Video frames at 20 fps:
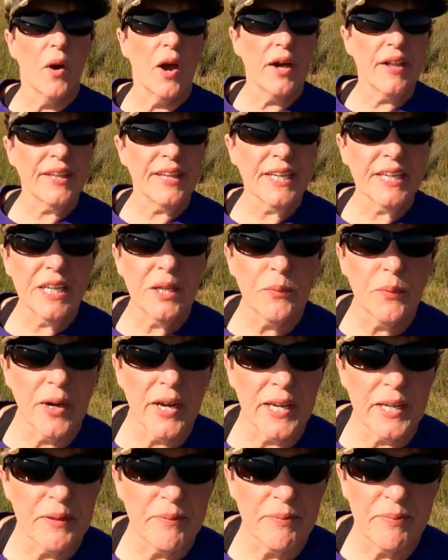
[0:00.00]
Well,
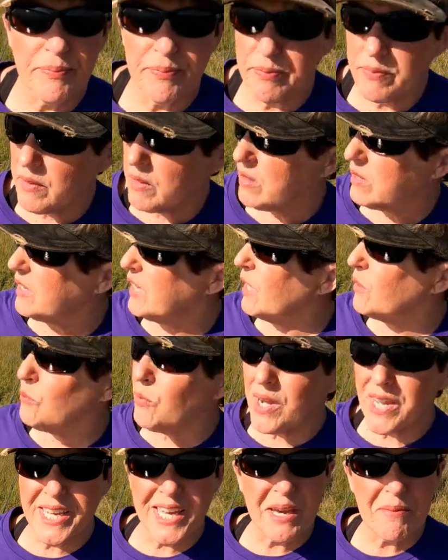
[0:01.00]
anyway,
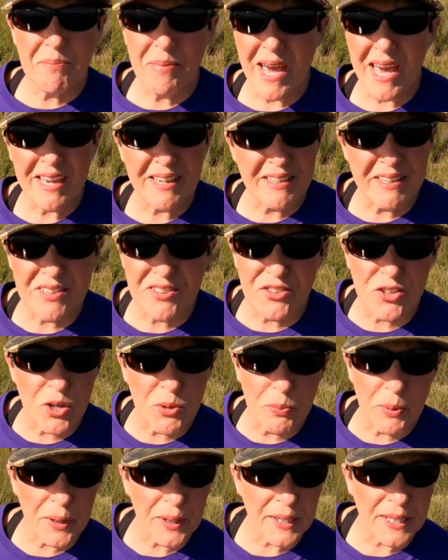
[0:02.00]
can we get back to
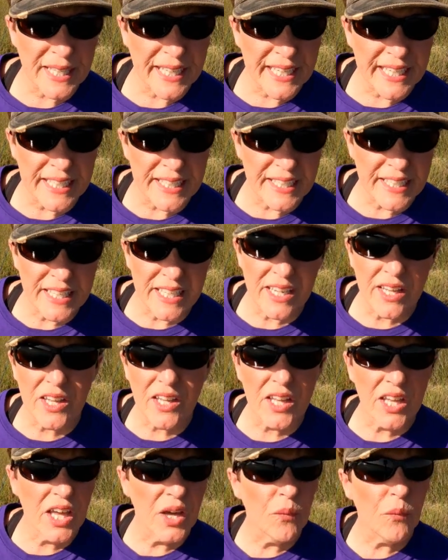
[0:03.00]
Super Clean?
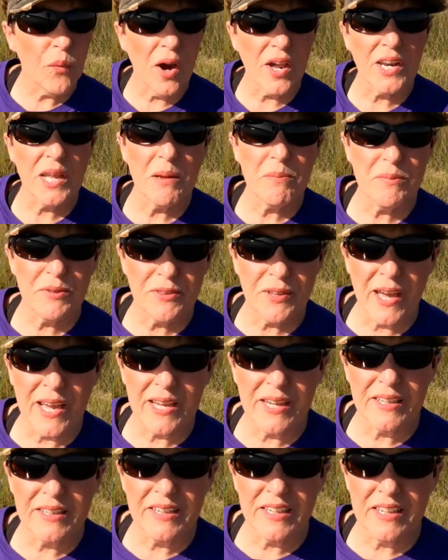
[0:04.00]
What I'm
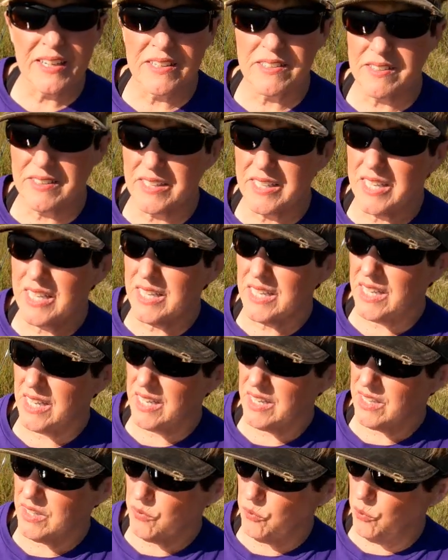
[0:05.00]
saying is,
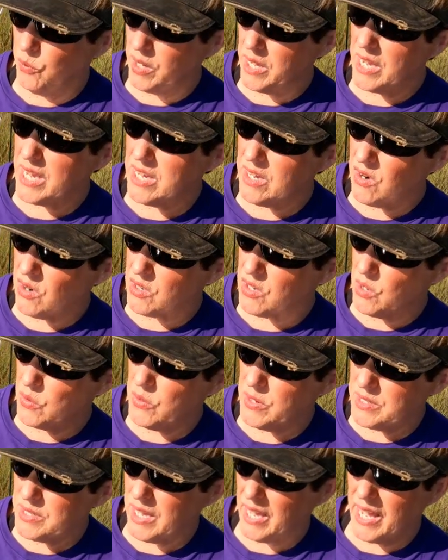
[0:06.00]
we are
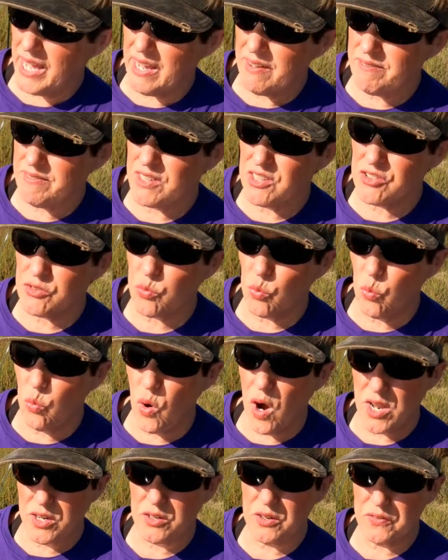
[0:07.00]
going to have this
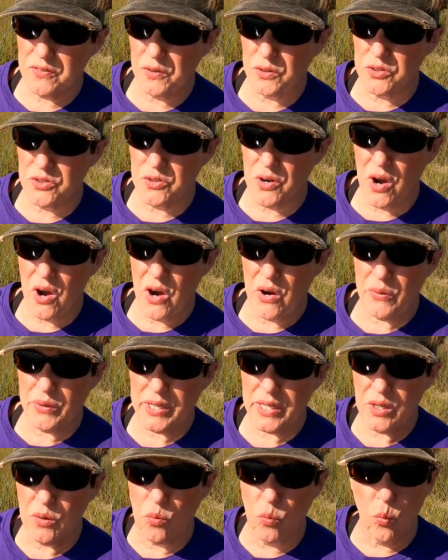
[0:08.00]
wonderful
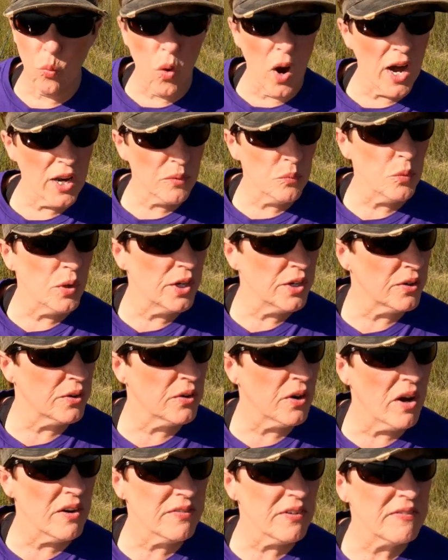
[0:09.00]
drawing. One
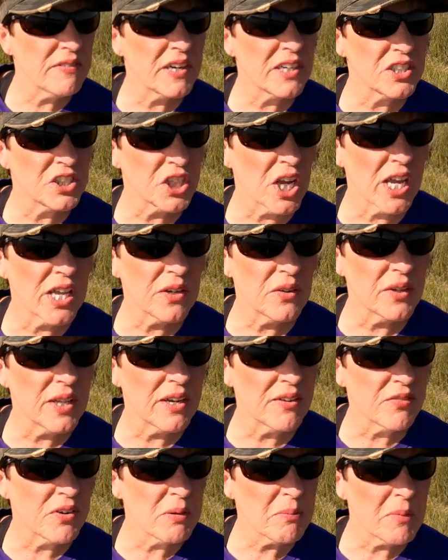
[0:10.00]
winner off of our channel
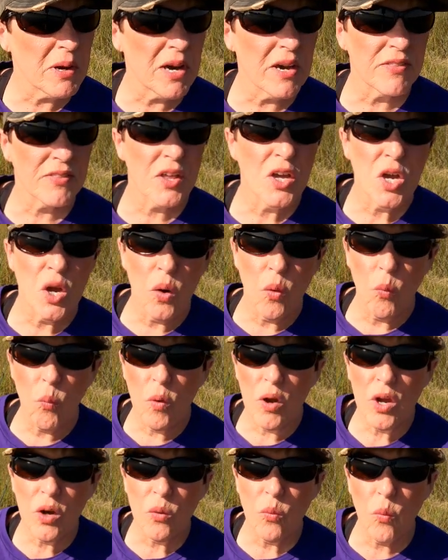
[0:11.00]
every month
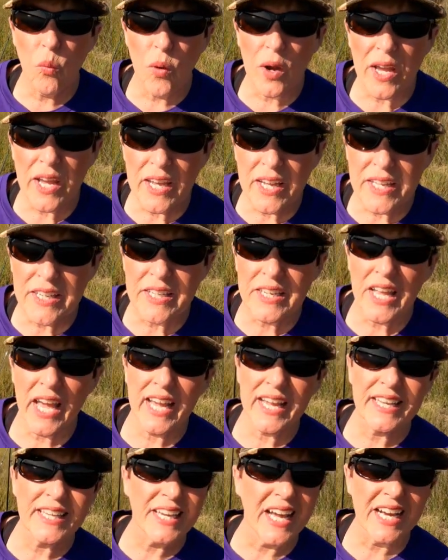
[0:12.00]
will win
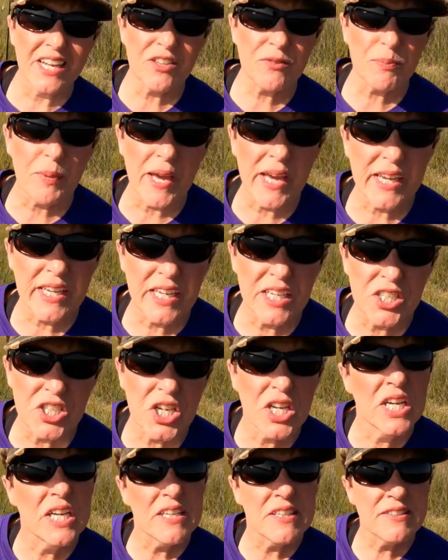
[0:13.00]
a nice
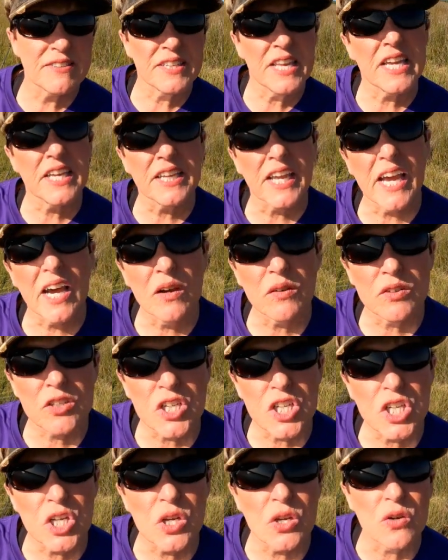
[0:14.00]
package sent out
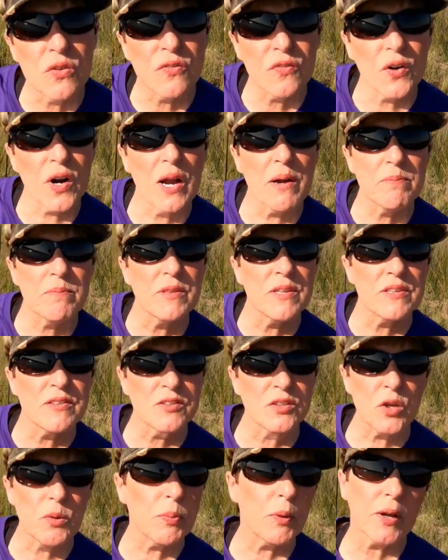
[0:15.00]
to you from the
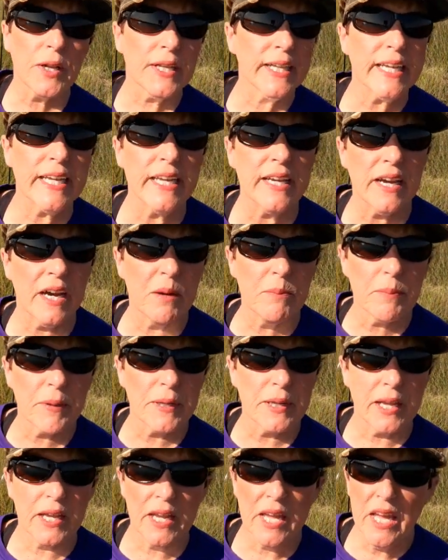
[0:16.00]
Super Clean
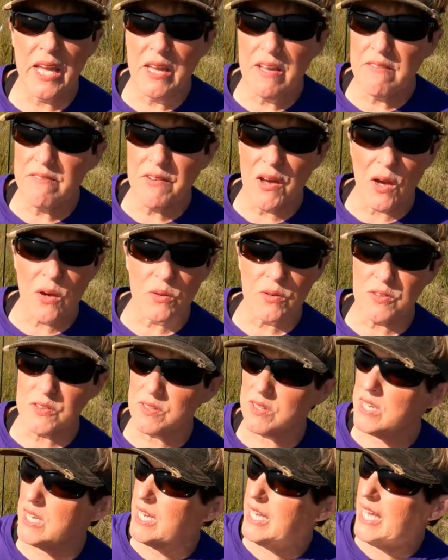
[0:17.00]
Company.
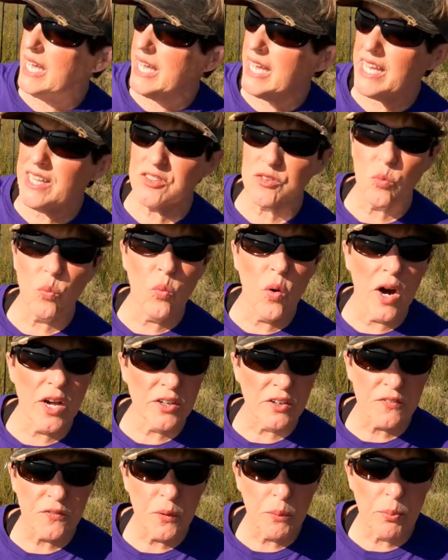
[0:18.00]
Folks, it's a
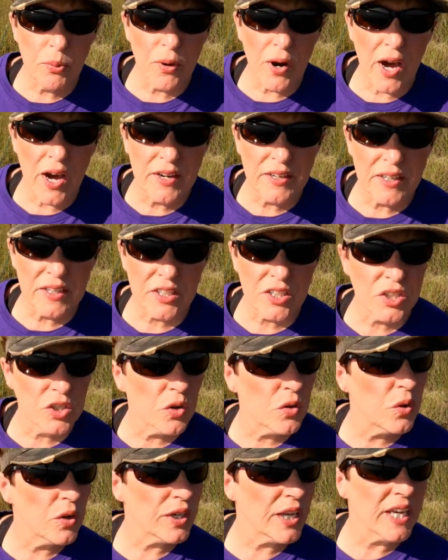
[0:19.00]
wonderful product.
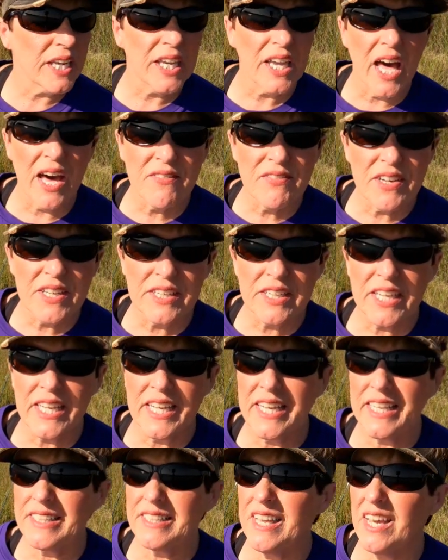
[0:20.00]
You're going to love it.
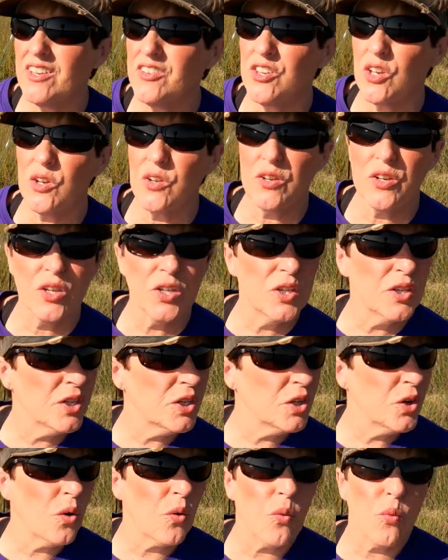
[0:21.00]
It does a
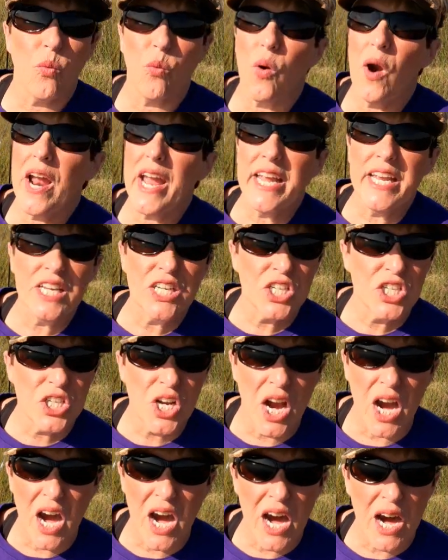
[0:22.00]
great
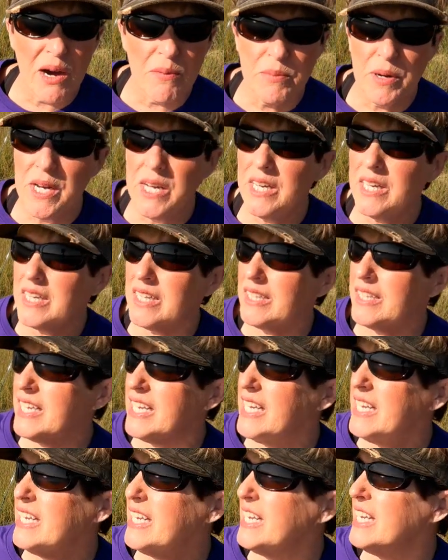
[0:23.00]
job
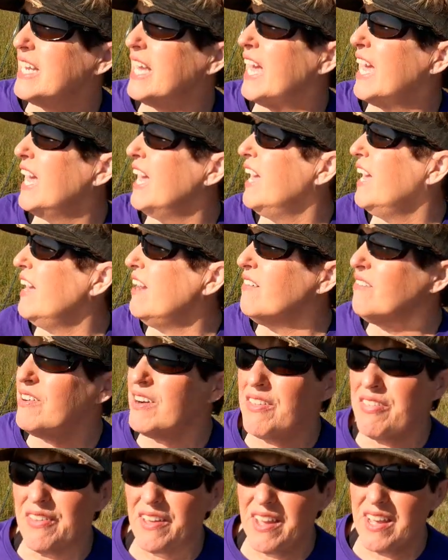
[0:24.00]
cleaning
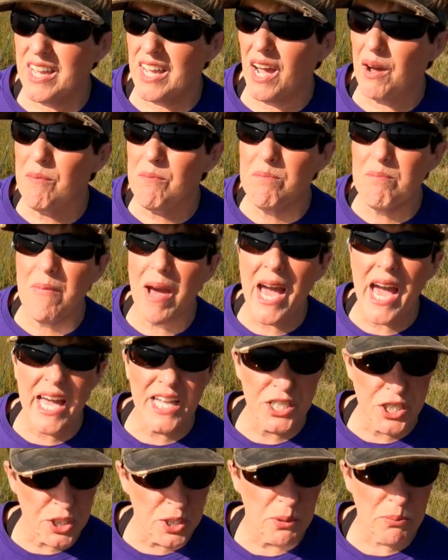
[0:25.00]
everything
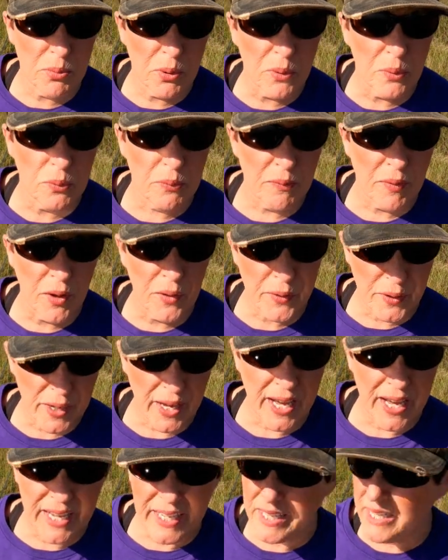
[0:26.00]
imaginable,
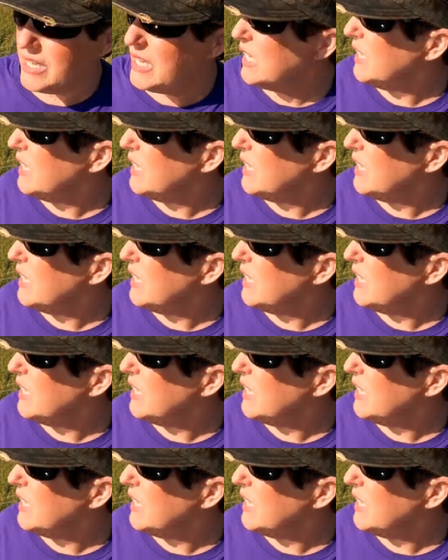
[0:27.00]
okay?